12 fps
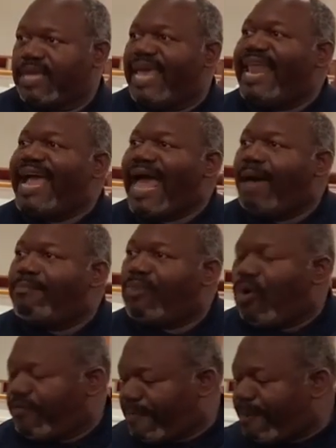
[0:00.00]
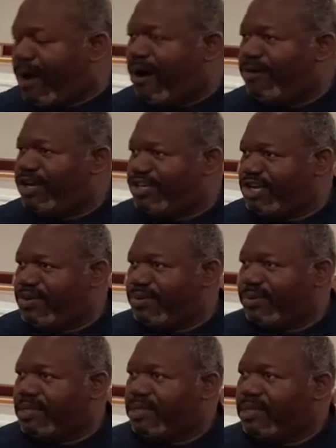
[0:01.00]
And I got more for Paul to
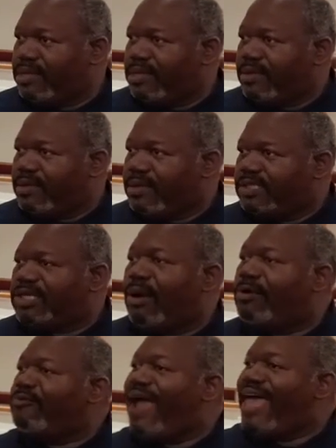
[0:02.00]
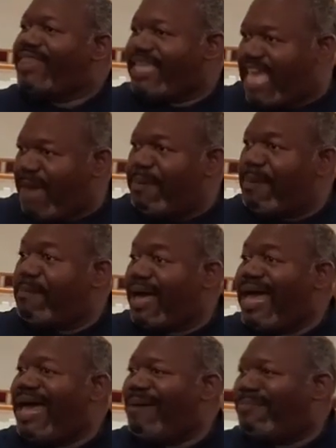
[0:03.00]
do. So I'd rather keep him
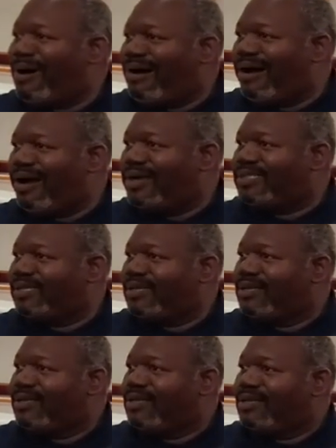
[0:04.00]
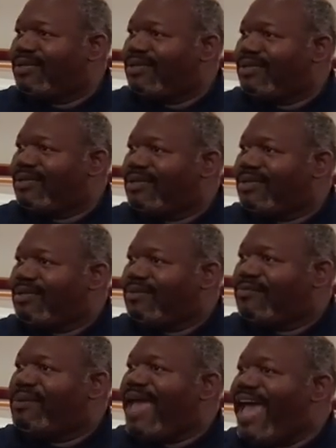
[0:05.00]
behind bars
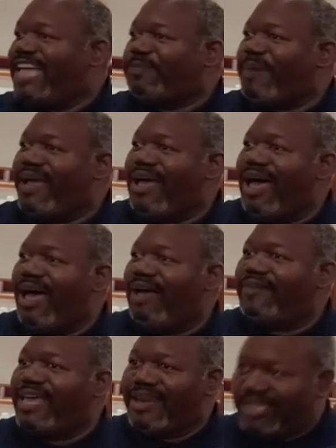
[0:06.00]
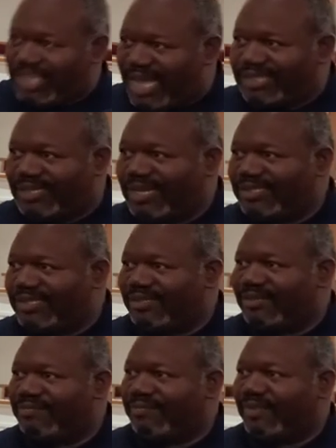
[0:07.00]
from the aspect of an
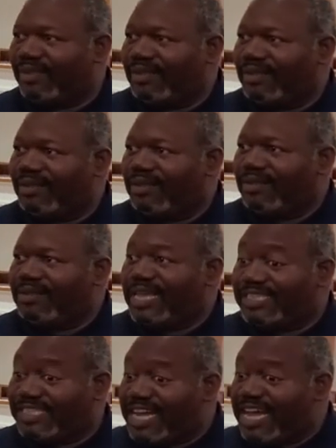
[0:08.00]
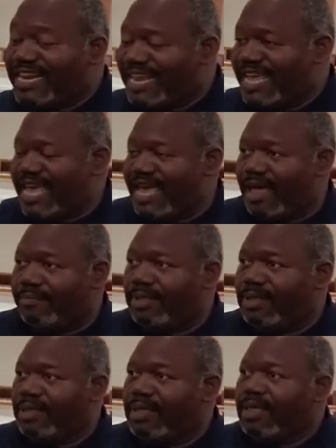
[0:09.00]
injustice that's done to him,
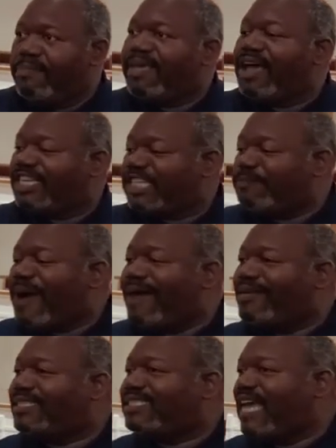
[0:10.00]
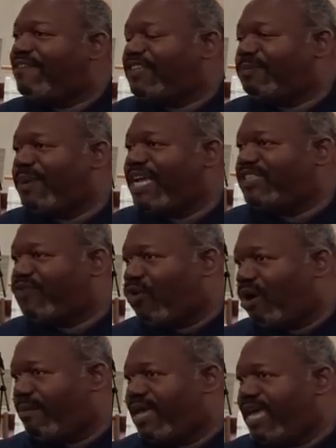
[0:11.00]
because it's probably the safest place for
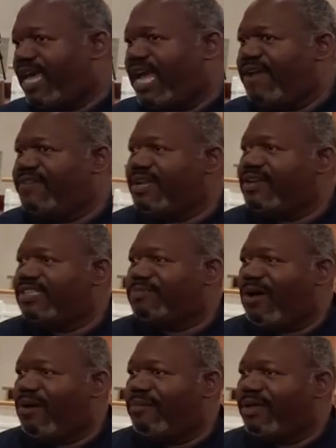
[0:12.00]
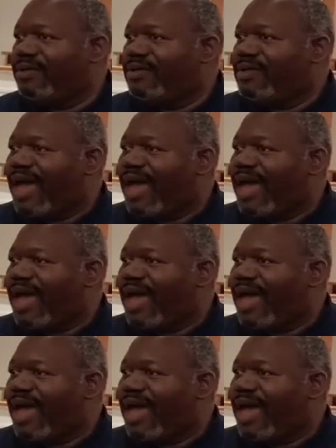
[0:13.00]
him, even in this moment.